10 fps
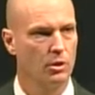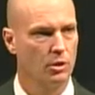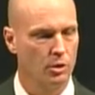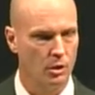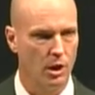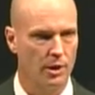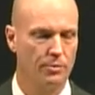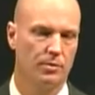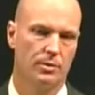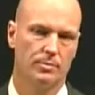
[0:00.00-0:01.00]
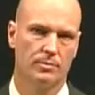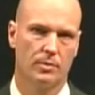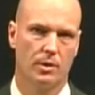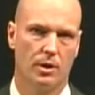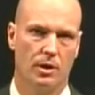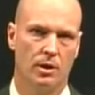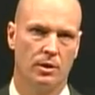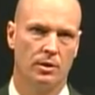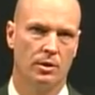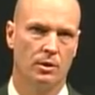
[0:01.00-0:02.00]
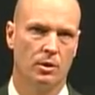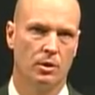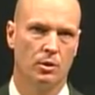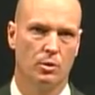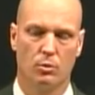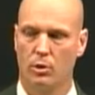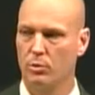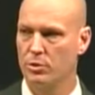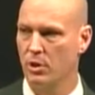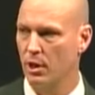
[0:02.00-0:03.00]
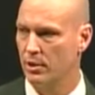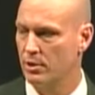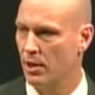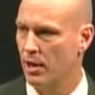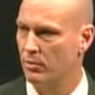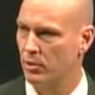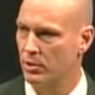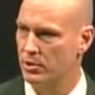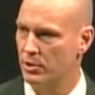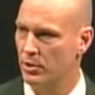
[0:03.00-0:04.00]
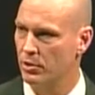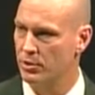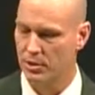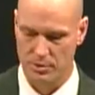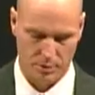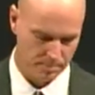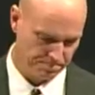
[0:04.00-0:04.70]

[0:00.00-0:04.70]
her life, and what it was like to have her as a younger sister.